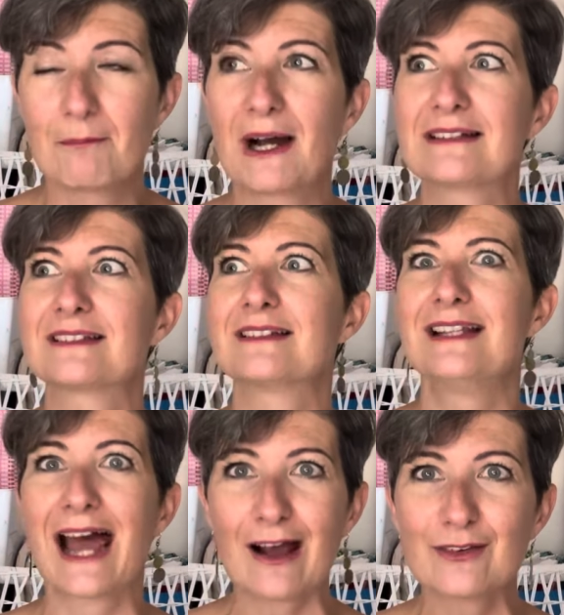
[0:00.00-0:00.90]
But
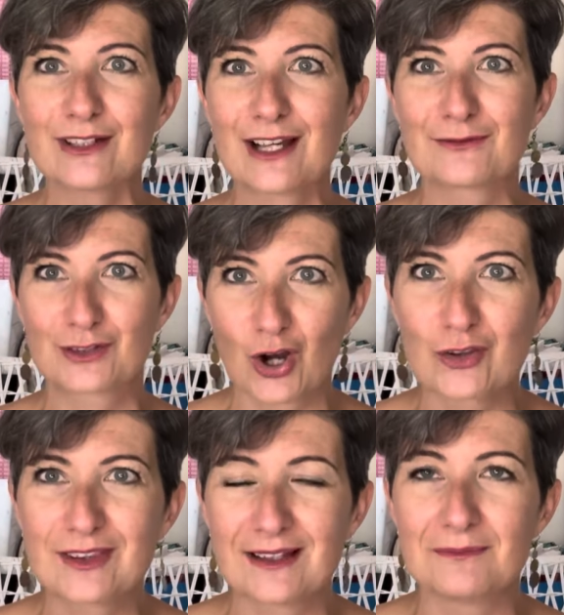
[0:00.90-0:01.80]
now that I've
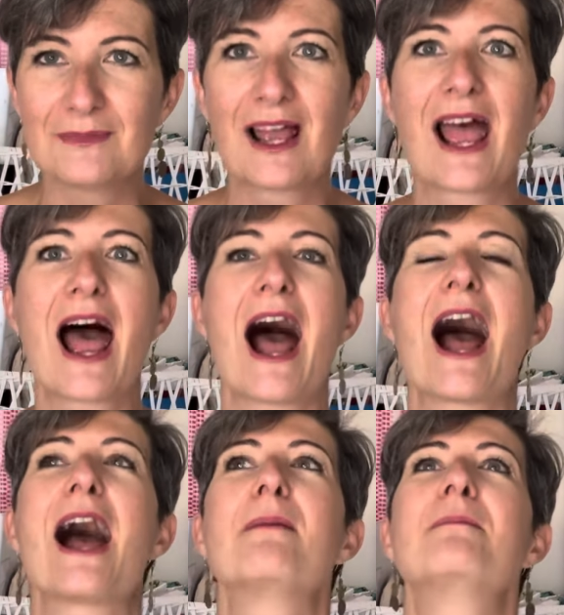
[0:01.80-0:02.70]
got them,
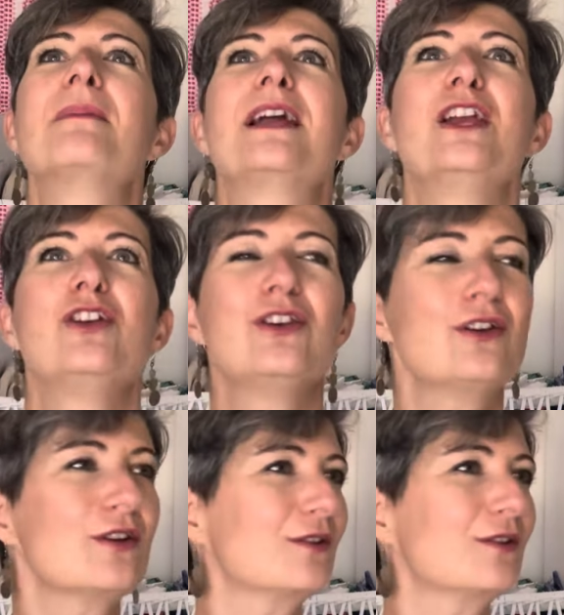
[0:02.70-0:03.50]
I'm in